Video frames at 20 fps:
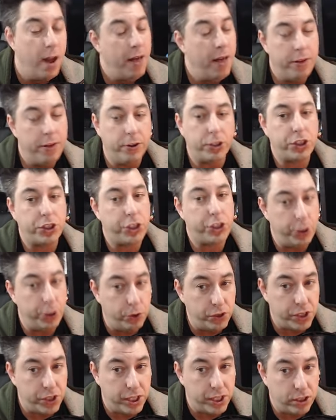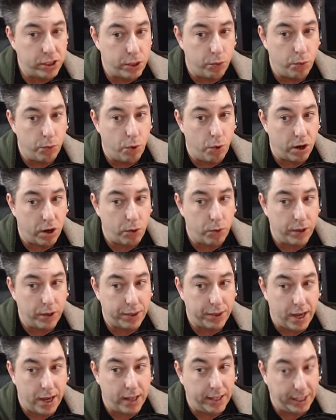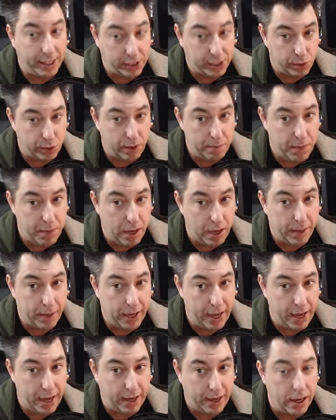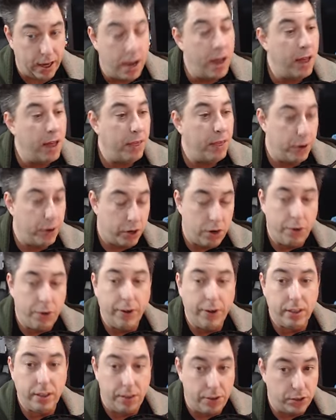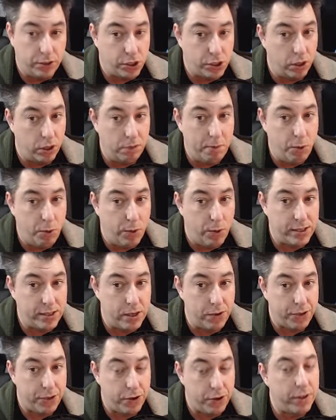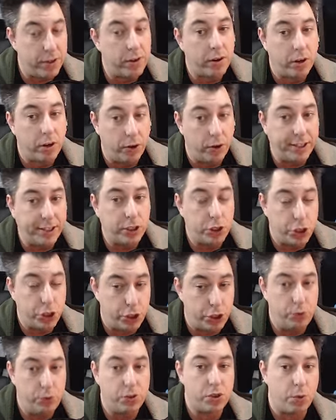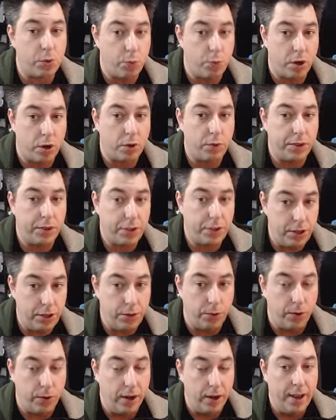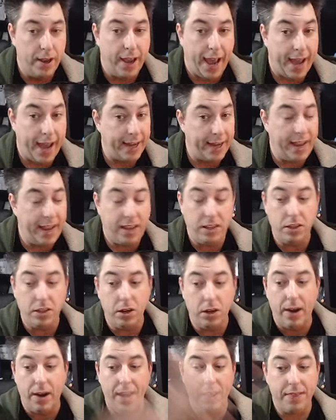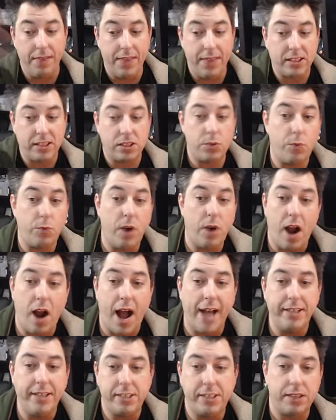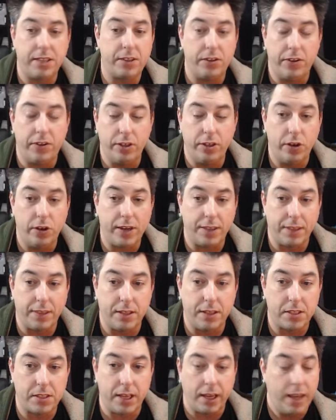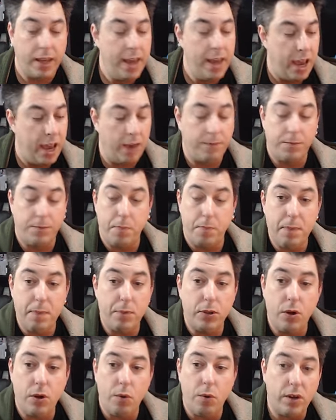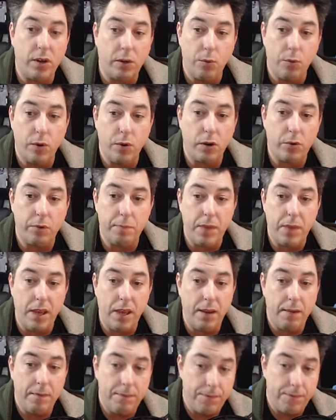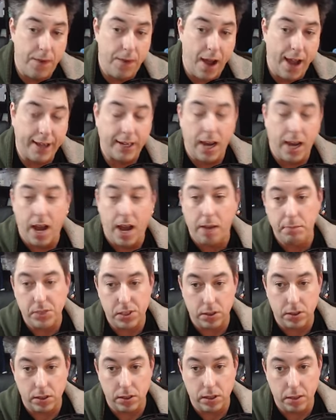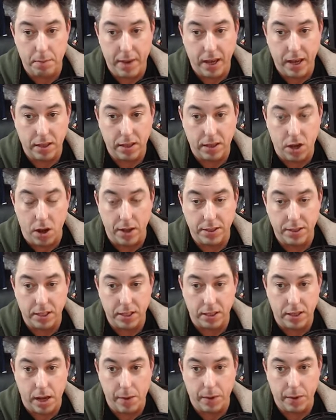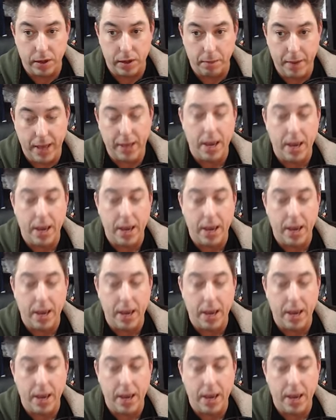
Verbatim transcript: They're choosing to work with uh, like Sweet Baby Incorporated They're going, there's going to be ones out there that are going to choose to work with you. And you know what? That's the, where I sit there and look at this thing. If people don't want to work with me, fine. I'm still going to make the content I want to make.